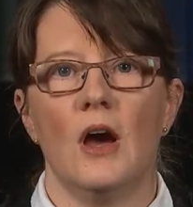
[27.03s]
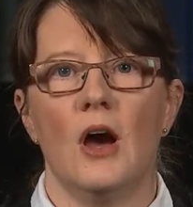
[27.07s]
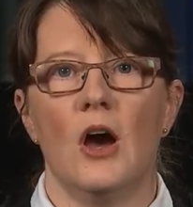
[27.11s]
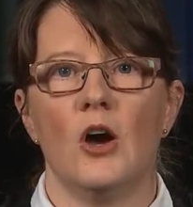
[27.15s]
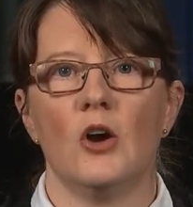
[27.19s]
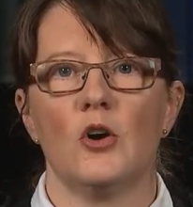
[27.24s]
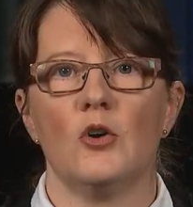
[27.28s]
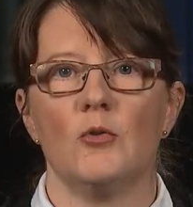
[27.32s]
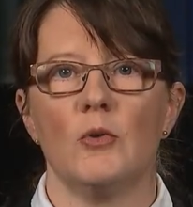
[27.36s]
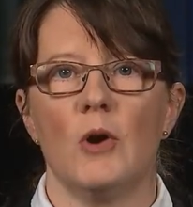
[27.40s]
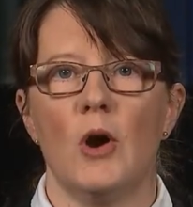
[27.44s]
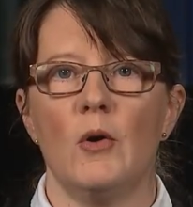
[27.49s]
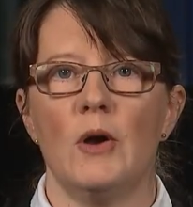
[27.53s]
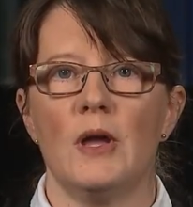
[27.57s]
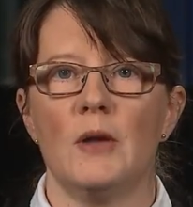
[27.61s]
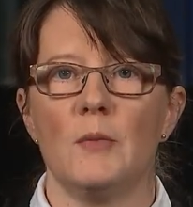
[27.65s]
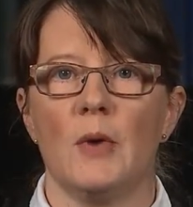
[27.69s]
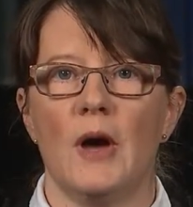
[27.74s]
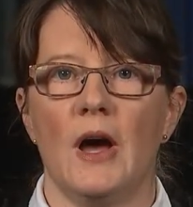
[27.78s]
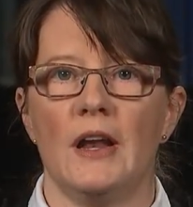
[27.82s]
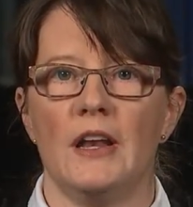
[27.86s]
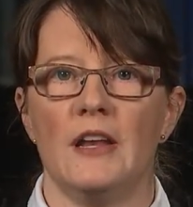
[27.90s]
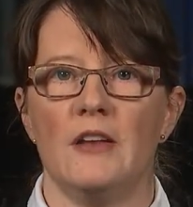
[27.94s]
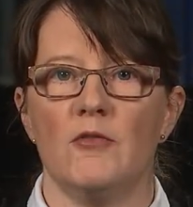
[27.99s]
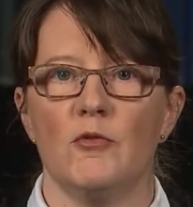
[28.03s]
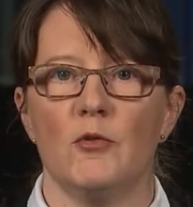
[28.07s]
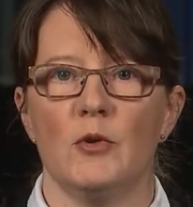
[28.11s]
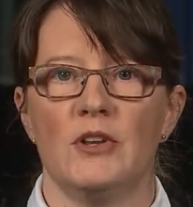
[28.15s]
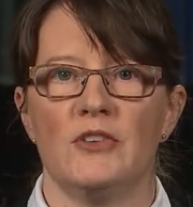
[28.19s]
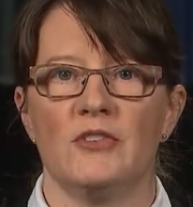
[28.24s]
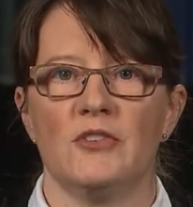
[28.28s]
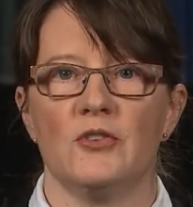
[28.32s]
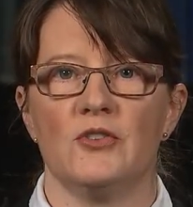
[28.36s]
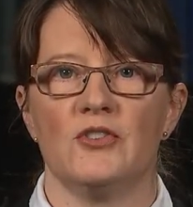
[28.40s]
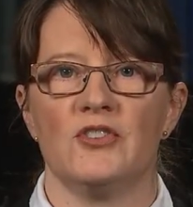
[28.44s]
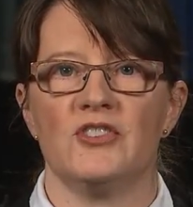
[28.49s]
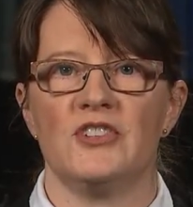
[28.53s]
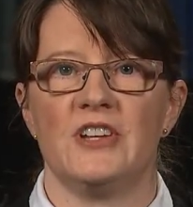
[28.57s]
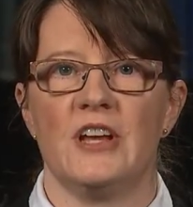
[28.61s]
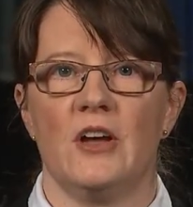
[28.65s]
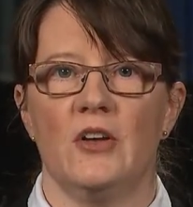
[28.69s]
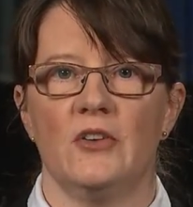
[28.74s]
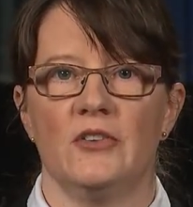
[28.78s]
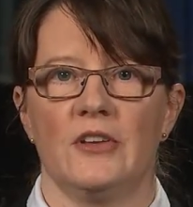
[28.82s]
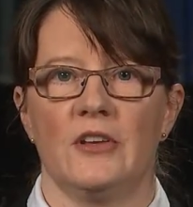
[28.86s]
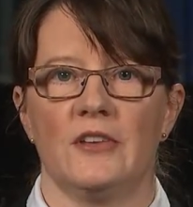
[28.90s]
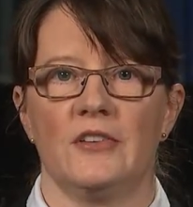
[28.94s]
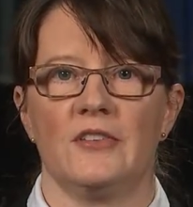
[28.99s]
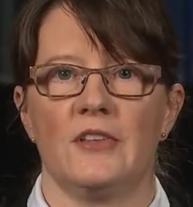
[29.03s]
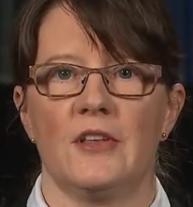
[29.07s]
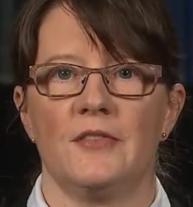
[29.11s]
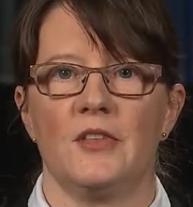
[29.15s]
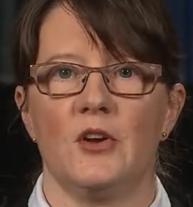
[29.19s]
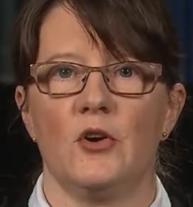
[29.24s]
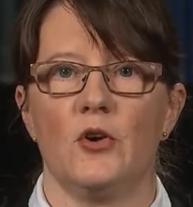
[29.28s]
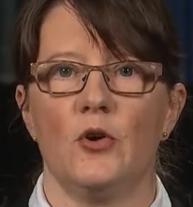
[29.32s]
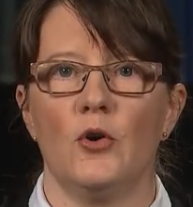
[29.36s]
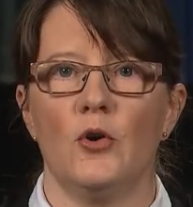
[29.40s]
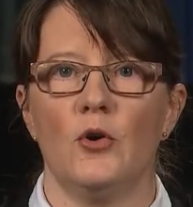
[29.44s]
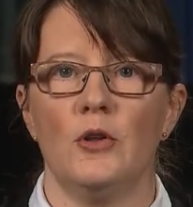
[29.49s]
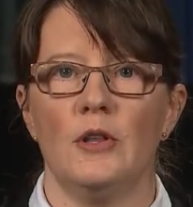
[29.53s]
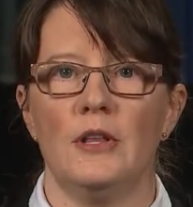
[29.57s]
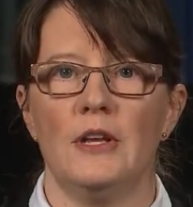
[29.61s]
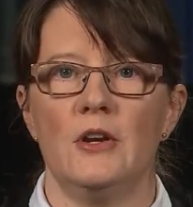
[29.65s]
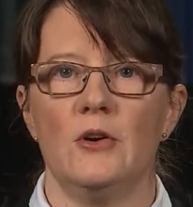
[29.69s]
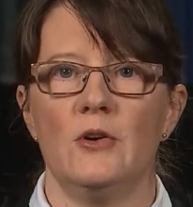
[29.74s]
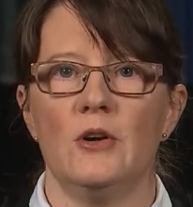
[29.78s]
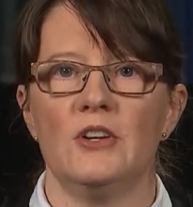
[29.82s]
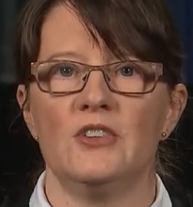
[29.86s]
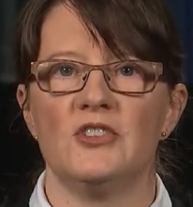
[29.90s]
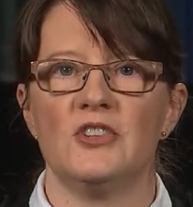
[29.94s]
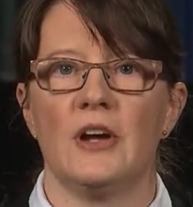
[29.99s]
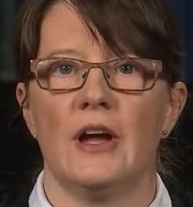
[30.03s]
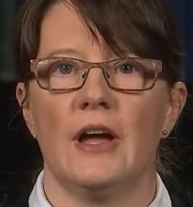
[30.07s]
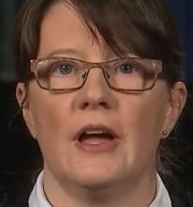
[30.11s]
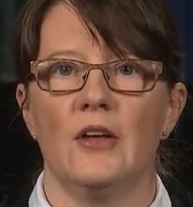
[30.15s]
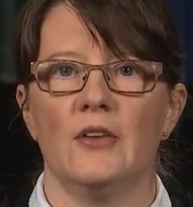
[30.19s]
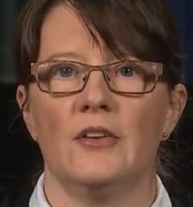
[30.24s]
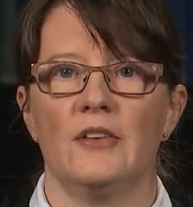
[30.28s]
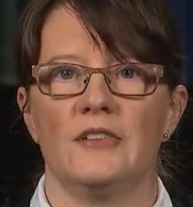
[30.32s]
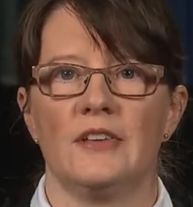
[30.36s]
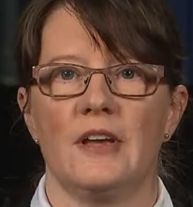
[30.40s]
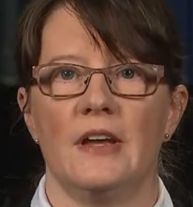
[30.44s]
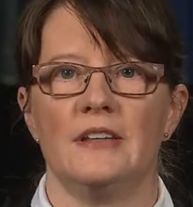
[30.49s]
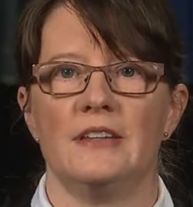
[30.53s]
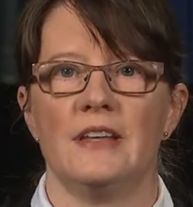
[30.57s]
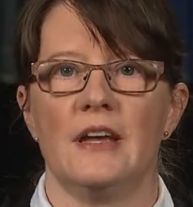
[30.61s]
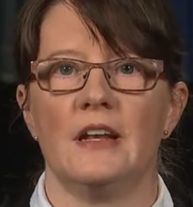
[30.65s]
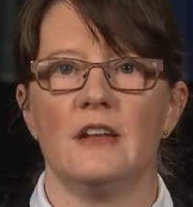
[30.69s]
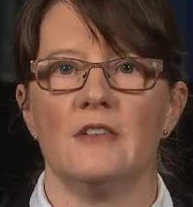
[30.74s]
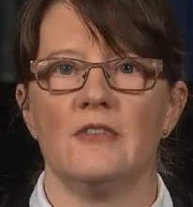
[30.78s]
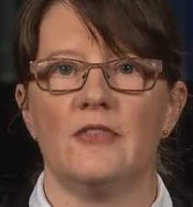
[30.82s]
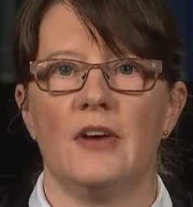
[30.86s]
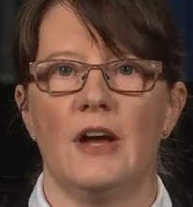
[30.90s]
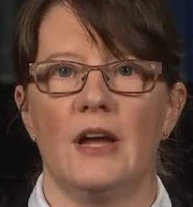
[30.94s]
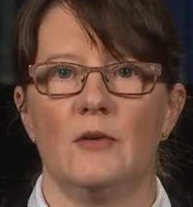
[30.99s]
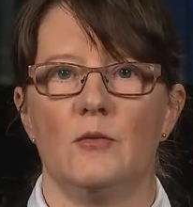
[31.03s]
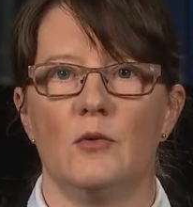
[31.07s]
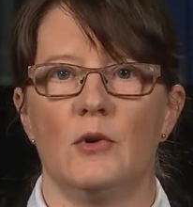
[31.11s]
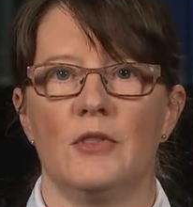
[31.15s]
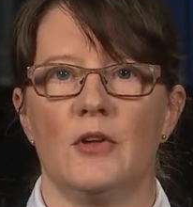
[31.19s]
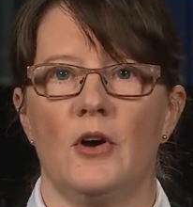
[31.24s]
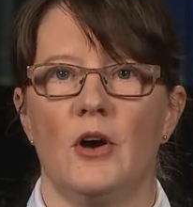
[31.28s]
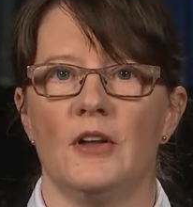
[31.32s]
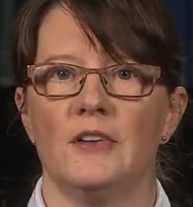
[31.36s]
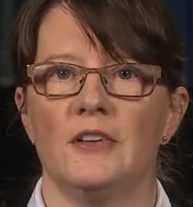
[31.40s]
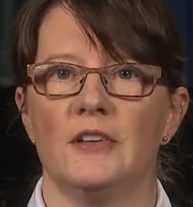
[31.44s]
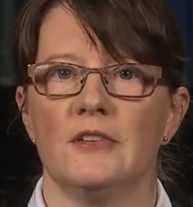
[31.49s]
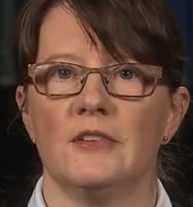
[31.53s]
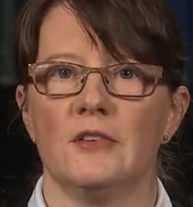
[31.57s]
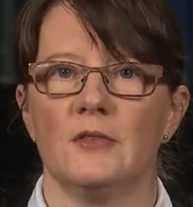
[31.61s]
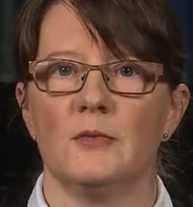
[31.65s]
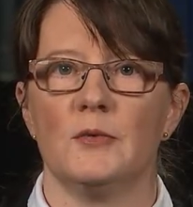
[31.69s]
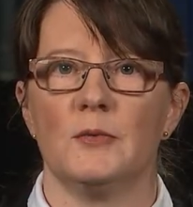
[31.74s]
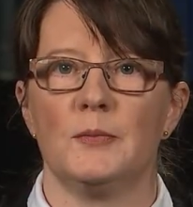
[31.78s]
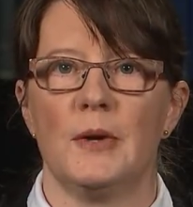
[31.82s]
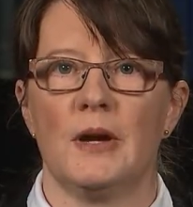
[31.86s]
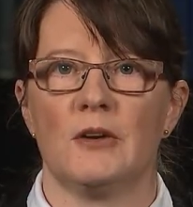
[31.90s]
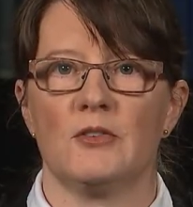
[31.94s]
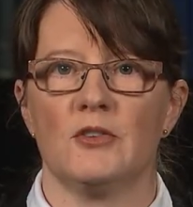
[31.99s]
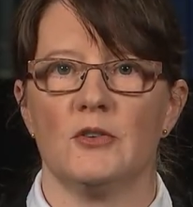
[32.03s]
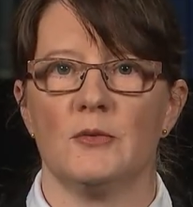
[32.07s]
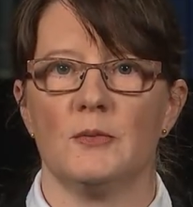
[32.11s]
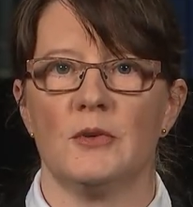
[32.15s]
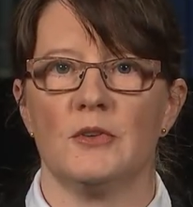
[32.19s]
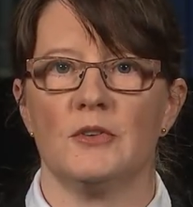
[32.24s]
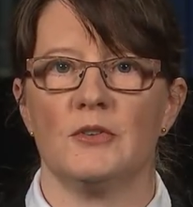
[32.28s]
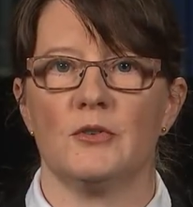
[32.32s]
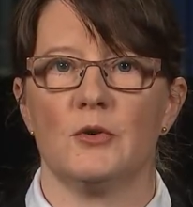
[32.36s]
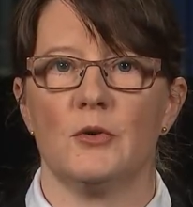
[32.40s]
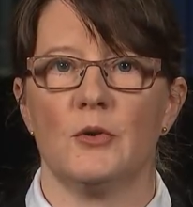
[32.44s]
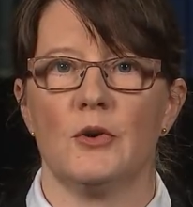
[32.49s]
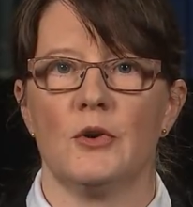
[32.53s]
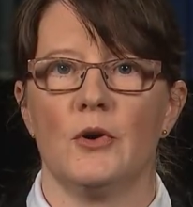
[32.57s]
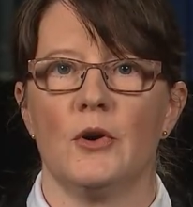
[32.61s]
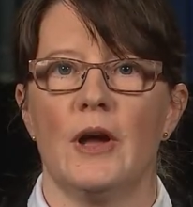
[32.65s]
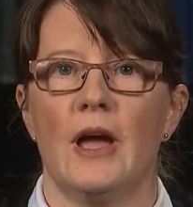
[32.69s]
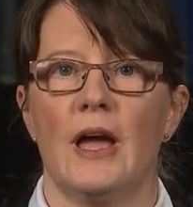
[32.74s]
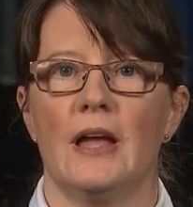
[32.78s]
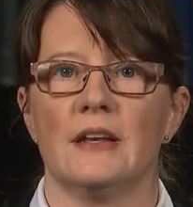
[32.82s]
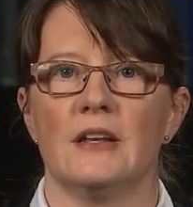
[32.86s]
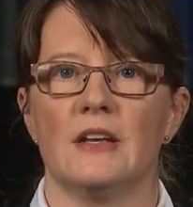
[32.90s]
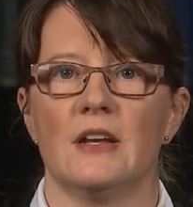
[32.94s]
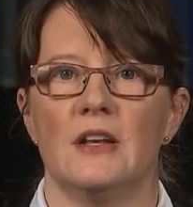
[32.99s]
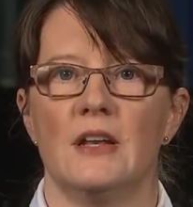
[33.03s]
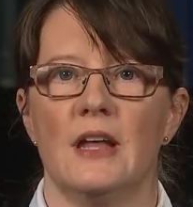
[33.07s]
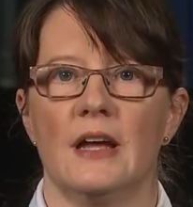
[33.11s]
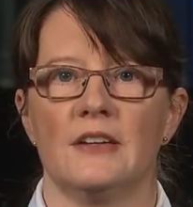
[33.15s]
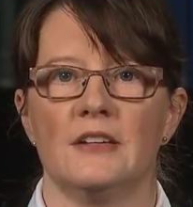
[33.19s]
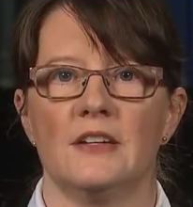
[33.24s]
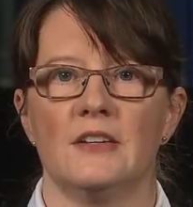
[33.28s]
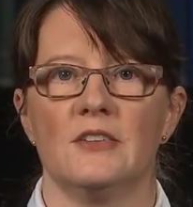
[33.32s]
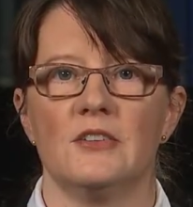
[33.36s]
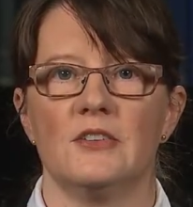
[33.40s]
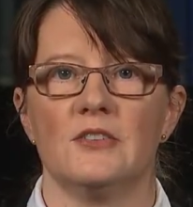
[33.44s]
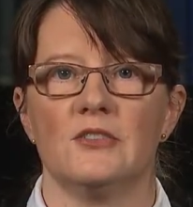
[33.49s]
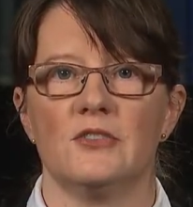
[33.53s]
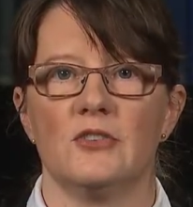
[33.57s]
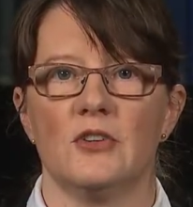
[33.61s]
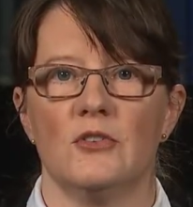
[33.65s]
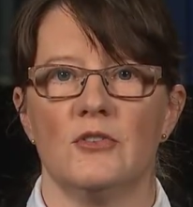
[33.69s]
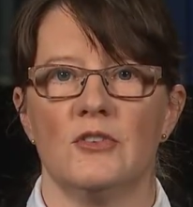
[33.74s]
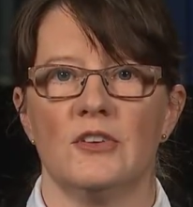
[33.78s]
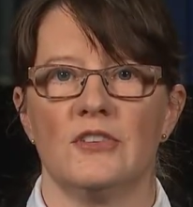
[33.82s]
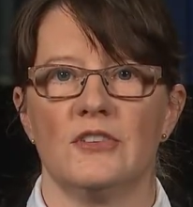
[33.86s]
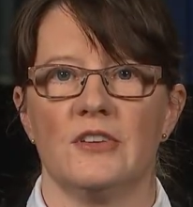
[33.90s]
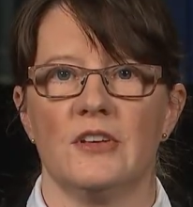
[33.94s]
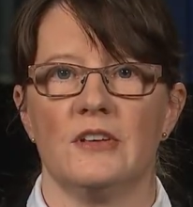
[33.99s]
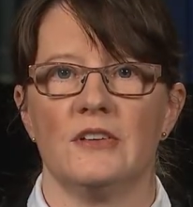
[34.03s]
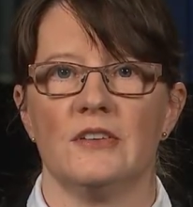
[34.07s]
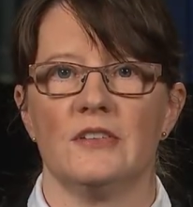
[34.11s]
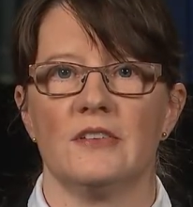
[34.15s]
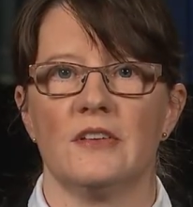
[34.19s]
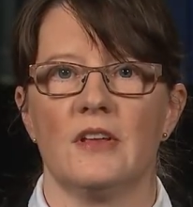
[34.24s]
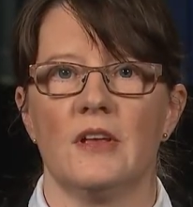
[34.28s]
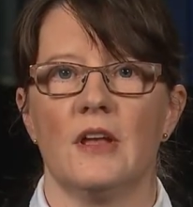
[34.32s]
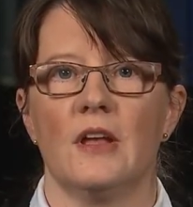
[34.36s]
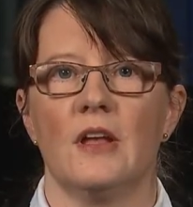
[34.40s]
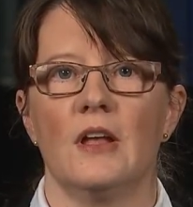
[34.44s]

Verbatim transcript: A growing body of research tells us that the earlier a child is identified with autism spectrum disorder and connected to services,